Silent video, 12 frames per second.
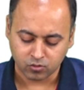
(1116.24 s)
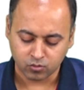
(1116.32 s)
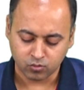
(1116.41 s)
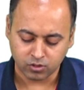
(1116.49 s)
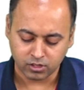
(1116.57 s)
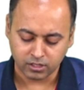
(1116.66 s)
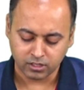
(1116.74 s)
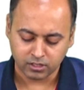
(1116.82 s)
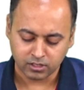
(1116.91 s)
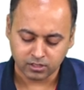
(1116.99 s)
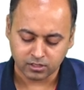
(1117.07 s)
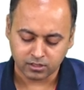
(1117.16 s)
Only
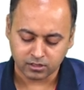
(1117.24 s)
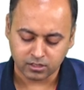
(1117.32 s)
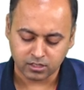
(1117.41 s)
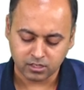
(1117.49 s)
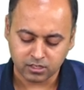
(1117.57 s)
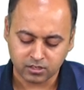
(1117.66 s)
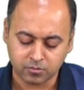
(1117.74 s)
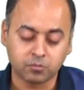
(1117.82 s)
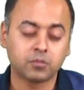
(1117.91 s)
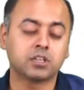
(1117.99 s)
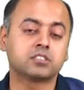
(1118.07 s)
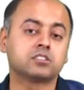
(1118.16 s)
the
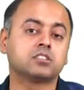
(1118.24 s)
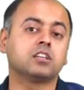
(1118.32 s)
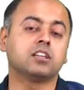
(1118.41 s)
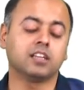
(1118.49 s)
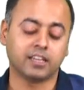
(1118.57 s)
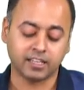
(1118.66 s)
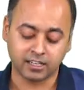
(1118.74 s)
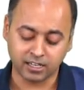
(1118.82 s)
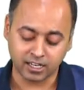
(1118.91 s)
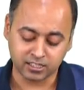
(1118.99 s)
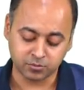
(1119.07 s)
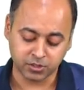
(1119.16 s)
muscle
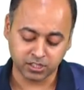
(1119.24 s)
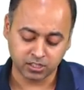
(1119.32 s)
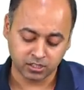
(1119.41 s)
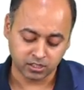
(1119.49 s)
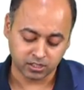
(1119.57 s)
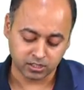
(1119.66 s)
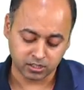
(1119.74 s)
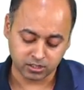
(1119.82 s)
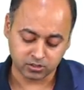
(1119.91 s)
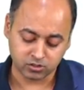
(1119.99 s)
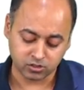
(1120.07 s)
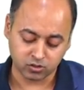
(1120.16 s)
enlargement
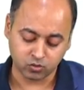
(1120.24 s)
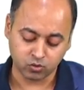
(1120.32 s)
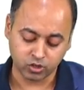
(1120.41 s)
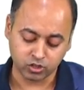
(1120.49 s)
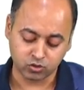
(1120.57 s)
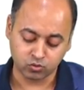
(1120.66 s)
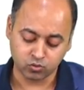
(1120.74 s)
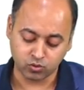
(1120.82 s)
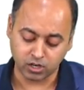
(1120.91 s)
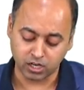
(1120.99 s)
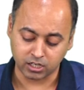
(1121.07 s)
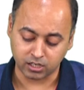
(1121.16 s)
is going to
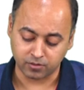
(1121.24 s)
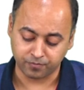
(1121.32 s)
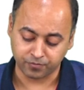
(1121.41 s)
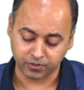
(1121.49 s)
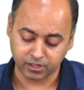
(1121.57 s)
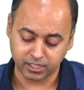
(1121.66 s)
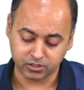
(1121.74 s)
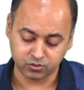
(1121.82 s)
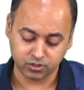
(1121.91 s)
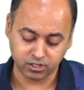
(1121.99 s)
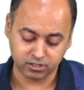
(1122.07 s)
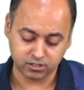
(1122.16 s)
occur. Let's
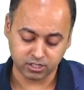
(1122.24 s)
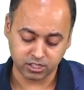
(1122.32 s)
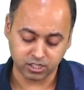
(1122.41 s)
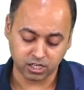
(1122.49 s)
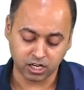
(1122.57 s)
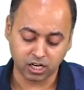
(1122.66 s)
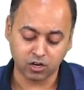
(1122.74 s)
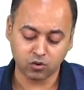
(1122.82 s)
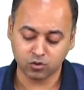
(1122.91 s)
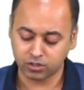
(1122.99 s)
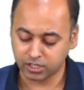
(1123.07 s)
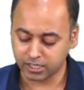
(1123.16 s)
quickly see
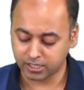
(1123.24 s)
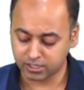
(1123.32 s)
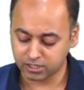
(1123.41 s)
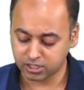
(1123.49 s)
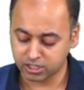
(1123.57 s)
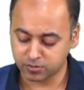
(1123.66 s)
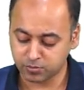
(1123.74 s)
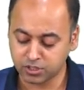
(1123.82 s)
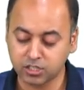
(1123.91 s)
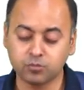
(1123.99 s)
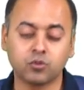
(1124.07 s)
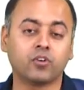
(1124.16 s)
how the energy is
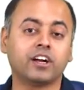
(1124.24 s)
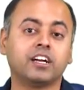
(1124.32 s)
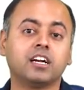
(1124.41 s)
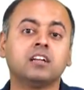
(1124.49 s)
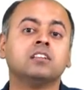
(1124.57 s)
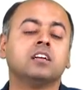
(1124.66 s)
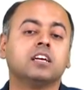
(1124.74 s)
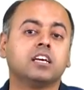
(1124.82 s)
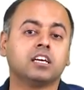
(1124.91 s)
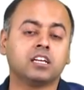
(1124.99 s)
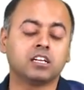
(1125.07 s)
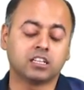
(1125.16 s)
being provided
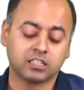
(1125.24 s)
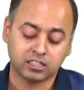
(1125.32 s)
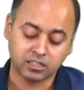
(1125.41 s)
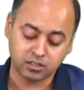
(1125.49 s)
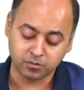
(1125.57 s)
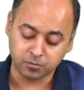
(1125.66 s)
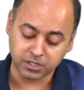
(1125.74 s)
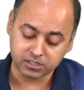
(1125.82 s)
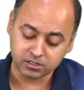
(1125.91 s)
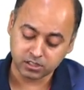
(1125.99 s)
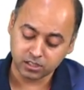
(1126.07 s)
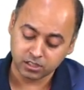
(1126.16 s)
in the
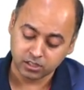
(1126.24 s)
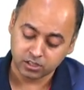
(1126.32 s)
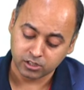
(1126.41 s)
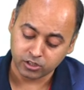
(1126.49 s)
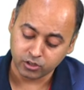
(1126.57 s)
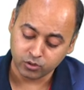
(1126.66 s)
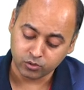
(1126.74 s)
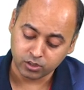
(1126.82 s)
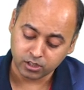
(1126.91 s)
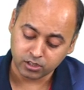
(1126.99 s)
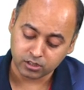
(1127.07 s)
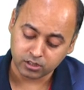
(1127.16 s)
muscle
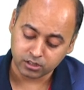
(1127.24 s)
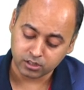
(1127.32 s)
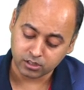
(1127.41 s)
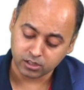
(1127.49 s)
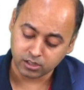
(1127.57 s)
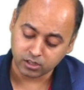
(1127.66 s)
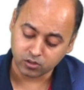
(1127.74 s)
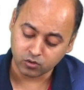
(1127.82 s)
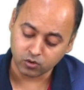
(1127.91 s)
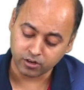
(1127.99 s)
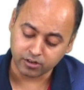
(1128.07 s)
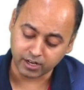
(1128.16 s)
during the
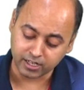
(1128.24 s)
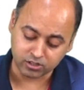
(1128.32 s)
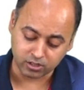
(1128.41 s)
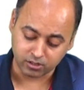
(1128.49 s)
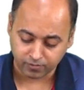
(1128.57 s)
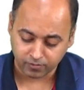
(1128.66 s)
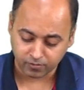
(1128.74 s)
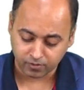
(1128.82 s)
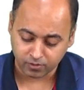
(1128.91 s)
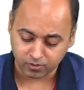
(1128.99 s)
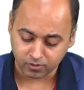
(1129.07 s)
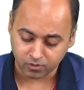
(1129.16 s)
contraction.
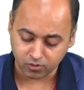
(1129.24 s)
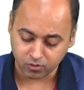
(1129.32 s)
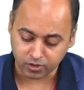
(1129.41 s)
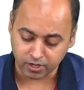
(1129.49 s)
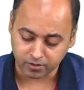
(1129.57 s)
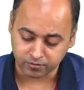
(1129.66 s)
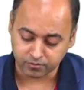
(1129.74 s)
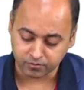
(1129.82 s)
Okay.